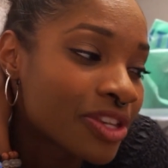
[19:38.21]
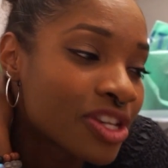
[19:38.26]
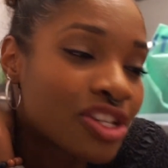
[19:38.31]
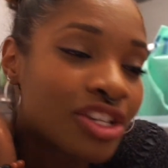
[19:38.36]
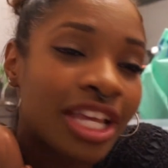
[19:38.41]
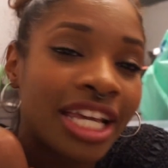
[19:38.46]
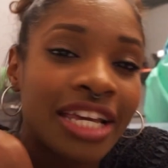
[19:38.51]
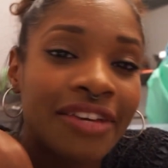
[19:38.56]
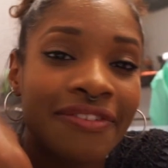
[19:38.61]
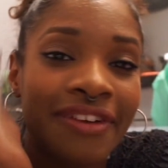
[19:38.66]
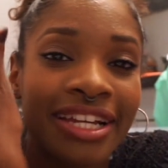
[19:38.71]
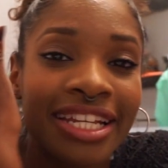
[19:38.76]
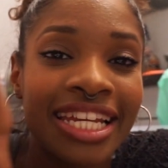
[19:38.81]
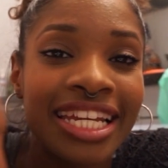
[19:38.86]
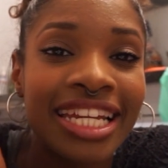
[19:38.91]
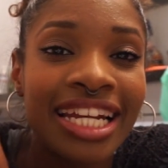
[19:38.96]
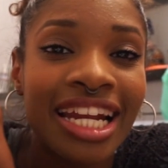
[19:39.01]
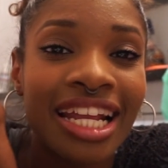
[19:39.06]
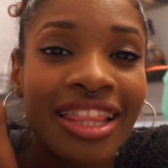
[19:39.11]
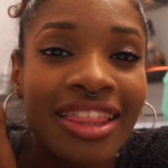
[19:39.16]
So like if I
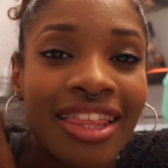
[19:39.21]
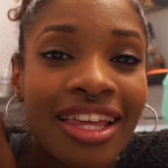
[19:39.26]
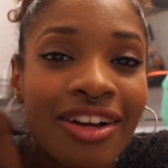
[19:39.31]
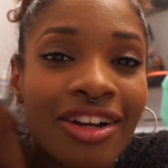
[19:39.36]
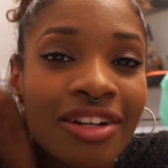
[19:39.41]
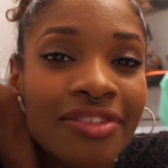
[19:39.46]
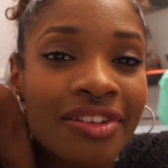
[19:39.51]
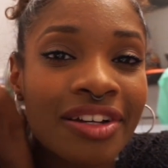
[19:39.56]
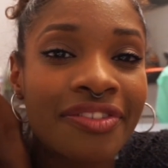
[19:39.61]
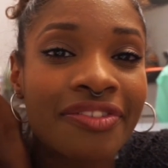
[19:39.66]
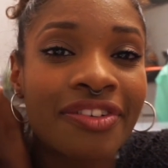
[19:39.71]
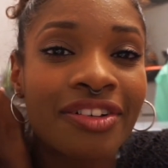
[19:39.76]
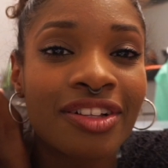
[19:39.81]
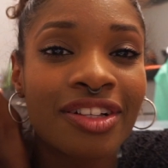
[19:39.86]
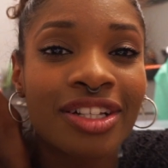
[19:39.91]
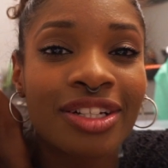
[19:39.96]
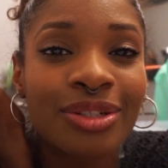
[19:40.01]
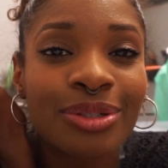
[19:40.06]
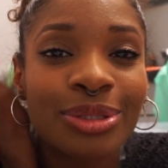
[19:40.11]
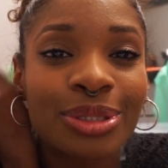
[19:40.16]
need anything or if I
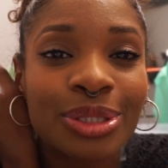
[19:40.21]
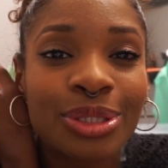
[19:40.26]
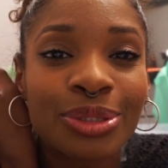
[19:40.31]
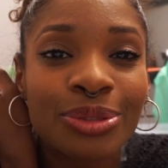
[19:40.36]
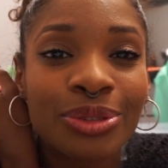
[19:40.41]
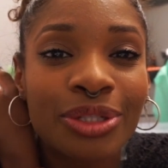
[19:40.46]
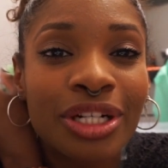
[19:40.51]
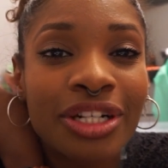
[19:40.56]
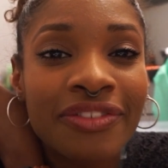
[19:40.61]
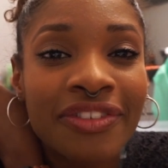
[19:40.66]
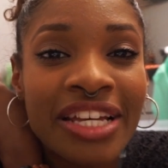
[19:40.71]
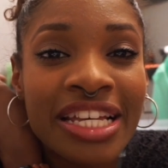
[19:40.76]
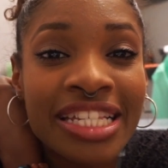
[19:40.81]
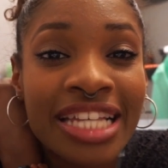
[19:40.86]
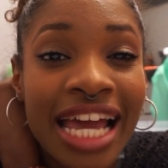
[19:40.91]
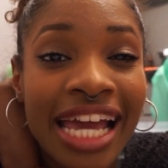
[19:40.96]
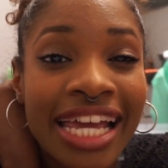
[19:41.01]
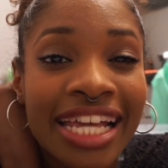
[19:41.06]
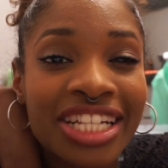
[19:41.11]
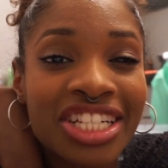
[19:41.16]
feel a little too nervous,
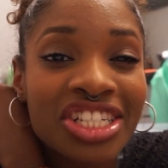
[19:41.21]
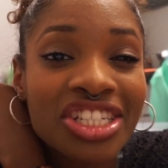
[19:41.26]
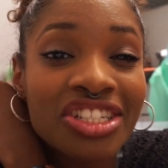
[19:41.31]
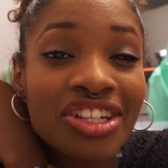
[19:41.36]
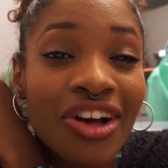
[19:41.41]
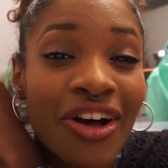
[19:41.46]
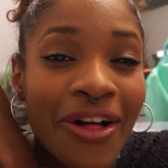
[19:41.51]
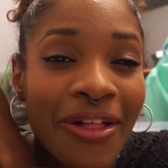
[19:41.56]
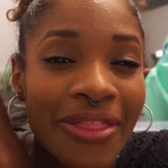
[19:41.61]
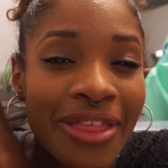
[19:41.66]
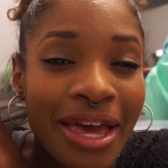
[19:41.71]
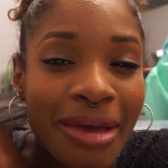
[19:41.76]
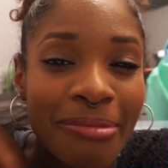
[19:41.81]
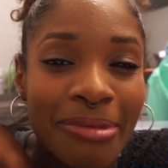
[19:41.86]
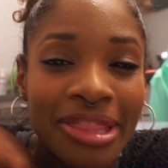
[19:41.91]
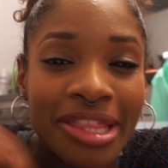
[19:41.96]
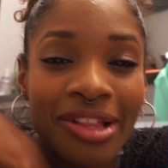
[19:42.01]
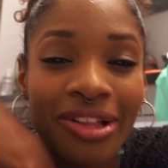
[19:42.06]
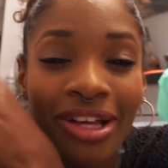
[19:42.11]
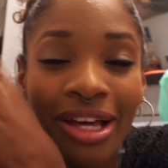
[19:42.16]
I can just call them
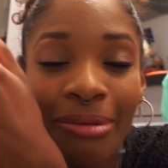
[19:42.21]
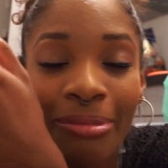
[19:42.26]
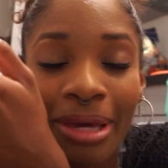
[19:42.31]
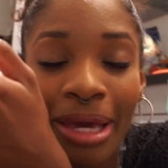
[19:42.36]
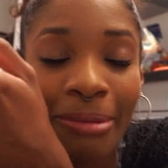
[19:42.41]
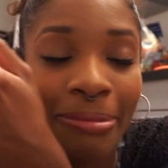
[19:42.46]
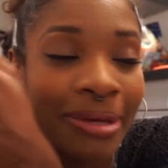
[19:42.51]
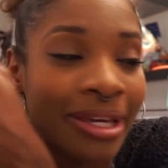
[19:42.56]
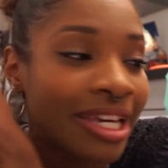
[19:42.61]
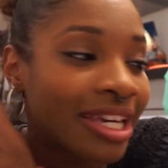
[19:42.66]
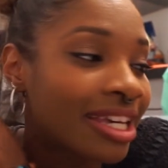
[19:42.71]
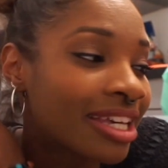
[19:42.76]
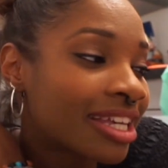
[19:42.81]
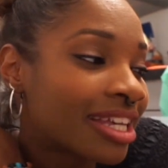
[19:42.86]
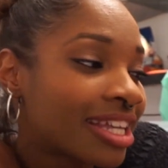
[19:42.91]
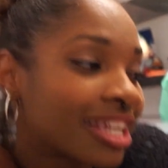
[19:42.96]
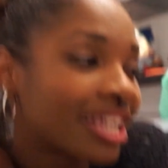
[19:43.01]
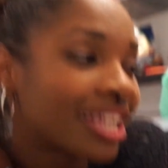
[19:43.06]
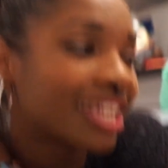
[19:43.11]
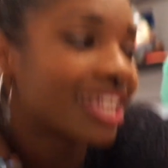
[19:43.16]
and they'll come get me,
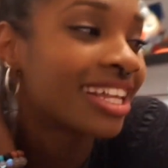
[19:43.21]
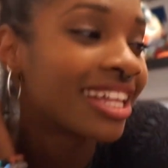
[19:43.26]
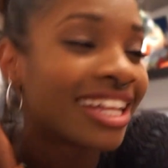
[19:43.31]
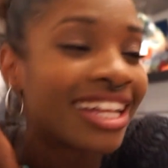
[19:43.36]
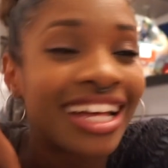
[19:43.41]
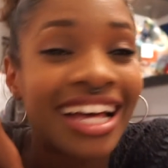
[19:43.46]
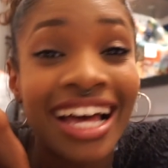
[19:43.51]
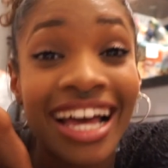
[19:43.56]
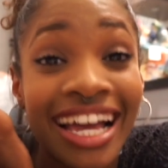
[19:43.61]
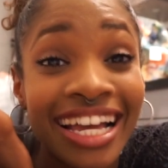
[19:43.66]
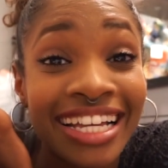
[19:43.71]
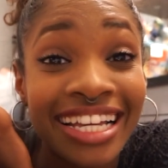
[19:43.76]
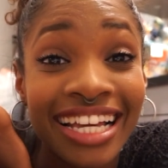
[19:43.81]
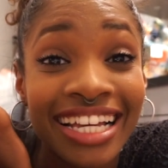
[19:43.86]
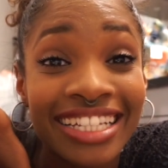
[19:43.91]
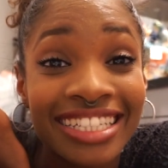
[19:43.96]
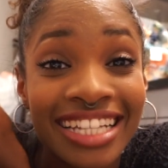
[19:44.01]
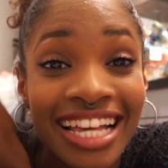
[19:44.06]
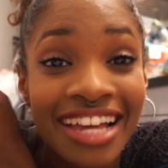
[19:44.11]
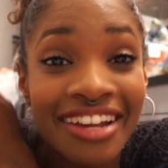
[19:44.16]
I
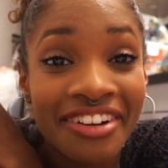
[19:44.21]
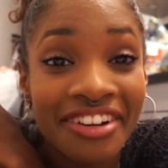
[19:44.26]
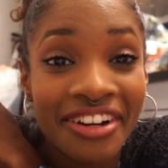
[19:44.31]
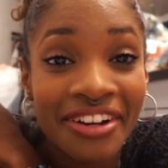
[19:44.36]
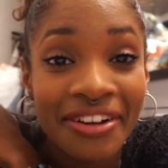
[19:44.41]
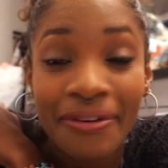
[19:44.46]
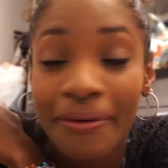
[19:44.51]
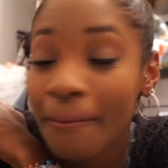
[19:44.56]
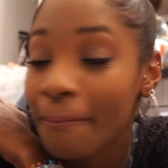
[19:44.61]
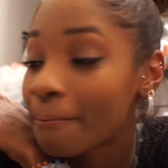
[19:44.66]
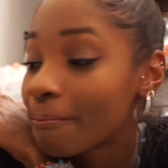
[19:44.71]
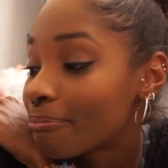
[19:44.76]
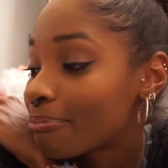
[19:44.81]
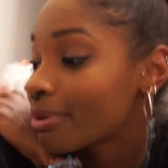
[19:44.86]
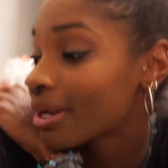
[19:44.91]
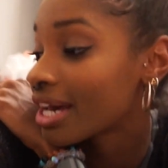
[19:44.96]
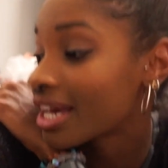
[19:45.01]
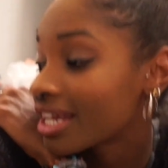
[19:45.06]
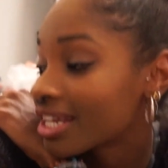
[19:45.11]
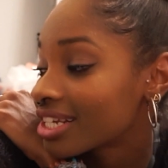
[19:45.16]
guess. I don't know.
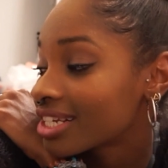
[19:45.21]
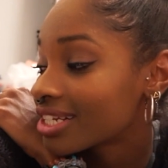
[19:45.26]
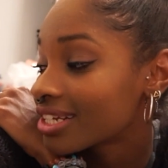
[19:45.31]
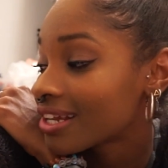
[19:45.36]
But